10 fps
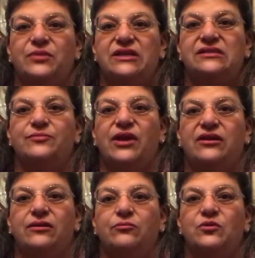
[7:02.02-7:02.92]
piece
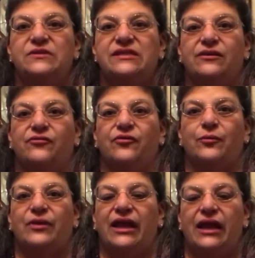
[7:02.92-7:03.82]
made in Brazil for
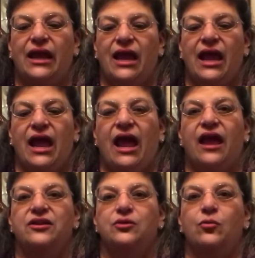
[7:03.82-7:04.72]
me,
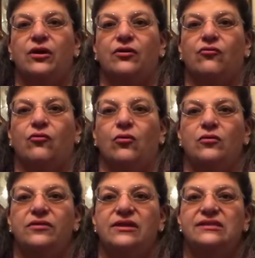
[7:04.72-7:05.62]
and you want to
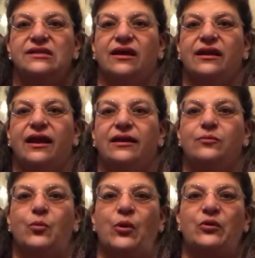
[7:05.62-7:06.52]
roll this on any
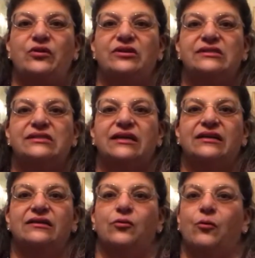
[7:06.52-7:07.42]
part of the
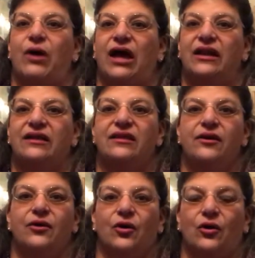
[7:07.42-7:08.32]
skin or body
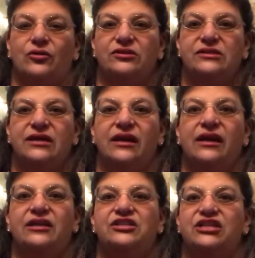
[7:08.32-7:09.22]
that hurts,
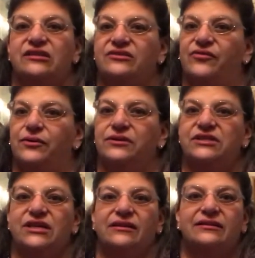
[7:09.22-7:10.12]
just very
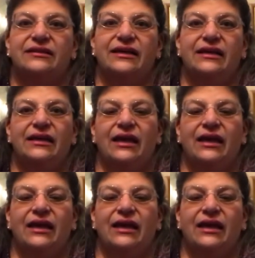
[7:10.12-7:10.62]
gently,